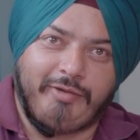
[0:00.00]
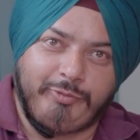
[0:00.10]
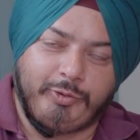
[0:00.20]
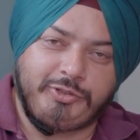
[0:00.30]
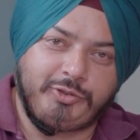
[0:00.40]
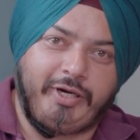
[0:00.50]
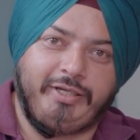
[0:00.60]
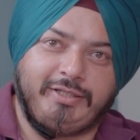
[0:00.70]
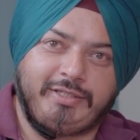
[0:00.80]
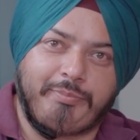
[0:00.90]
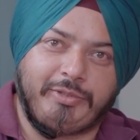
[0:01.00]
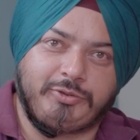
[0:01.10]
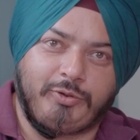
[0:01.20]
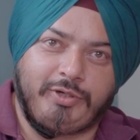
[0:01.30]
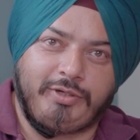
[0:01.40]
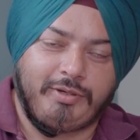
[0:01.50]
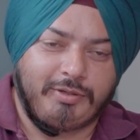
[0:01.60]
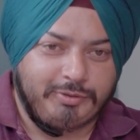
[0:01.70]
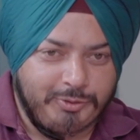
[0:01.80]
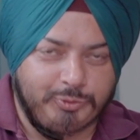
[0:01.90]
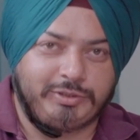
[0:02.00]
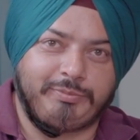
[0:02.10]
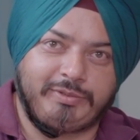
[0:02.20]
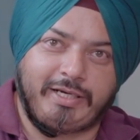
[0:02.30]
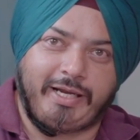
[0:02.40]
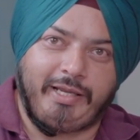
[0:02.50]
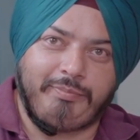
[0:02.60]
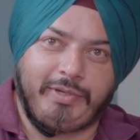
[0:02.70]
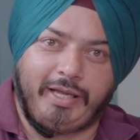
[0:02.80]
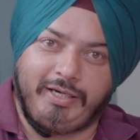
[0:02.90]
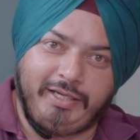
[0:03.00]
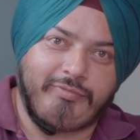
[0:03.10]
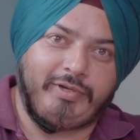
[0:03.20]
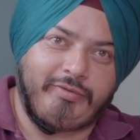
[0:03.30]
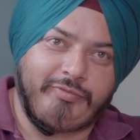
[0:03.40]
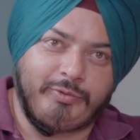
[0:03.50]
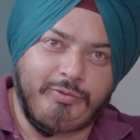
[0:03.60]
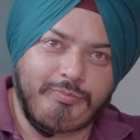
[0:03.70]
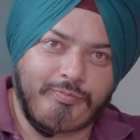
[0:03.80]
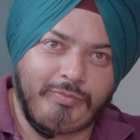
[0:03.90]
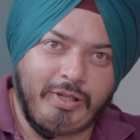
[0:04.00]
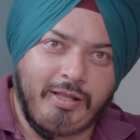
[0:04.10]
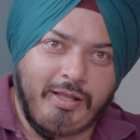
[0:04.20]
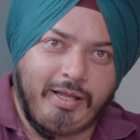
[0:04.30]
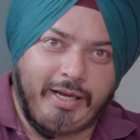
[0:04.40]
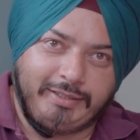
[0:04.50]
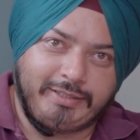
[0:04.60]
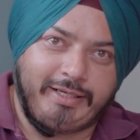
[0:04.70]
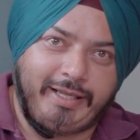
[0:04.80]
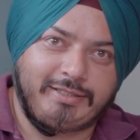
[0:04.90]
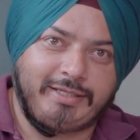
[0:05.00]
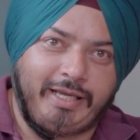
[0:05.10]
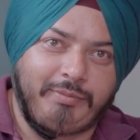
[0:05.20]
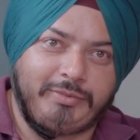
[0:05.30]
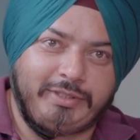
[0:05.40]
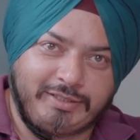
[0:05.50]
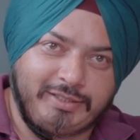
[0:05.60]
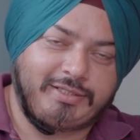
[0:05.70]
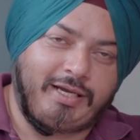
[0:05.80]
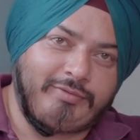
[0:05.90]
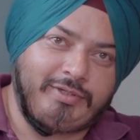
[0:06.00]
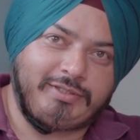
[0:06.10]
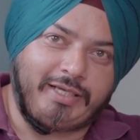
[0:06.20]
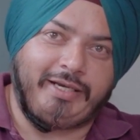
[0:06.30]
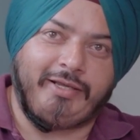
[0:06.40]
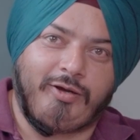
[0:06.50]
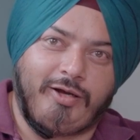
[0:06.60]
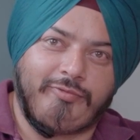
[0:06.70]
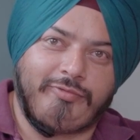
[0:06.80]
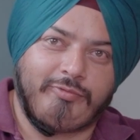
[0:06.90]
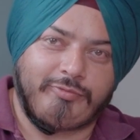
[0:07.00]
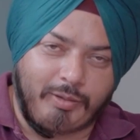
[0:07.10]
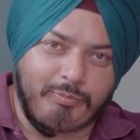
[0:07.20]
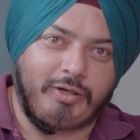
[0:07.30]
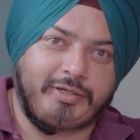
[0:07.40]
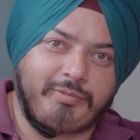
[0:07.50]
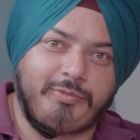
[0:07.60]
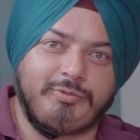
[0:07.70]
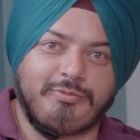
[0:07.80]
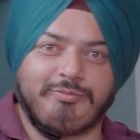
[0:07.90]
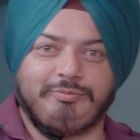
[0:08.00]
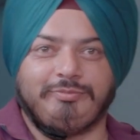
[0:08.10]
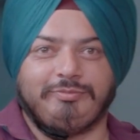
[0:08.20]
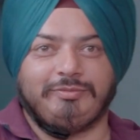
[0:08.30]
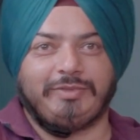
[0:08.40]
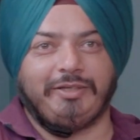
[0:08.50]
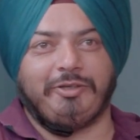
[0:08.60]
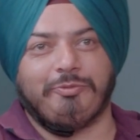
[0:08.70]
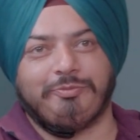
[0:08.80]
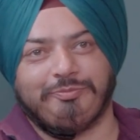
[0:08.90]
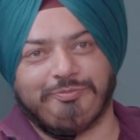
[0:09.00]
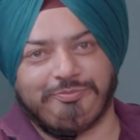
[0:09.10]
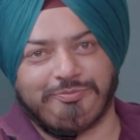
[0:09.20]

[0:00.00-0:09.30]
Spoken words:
If you enjoyed this episode, do subscribe and leave a review. Until next time, this is Kamal signing off from Blocktech Brew. Thank you.